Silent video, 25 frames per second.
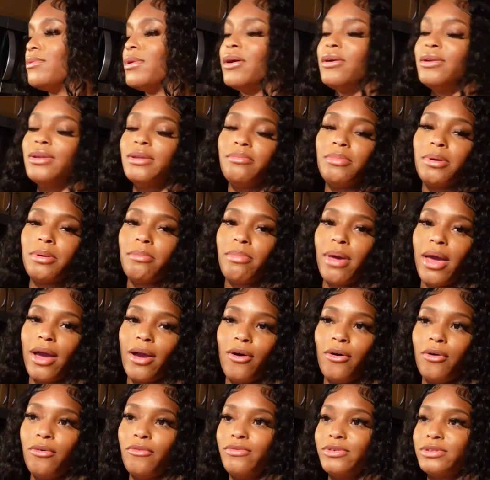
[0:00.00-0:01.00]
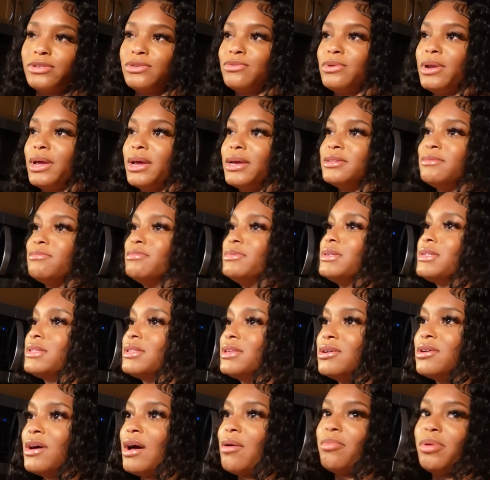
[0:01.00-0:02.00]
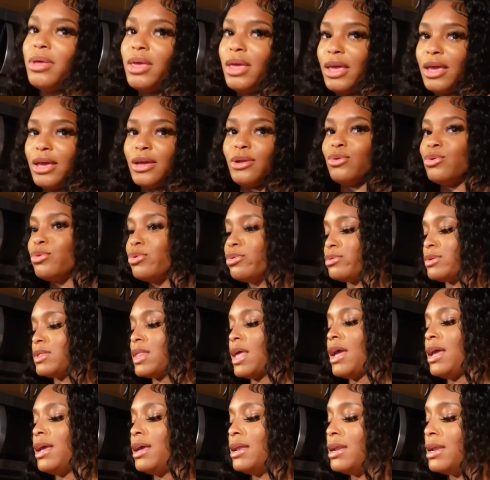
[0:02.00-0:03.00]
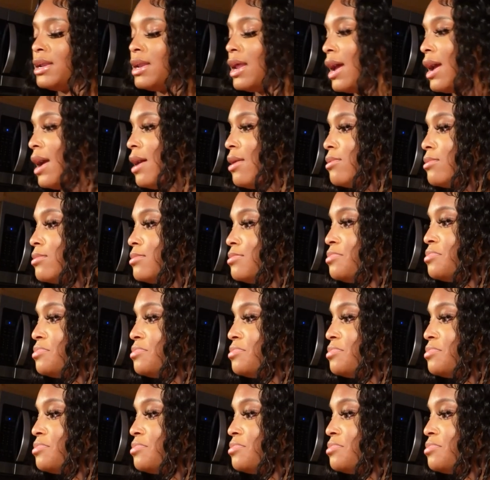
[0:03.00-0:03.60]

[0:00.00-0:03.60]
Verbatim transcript: well, I only been back home for two days, but still, I've been eating noodles day in and day out.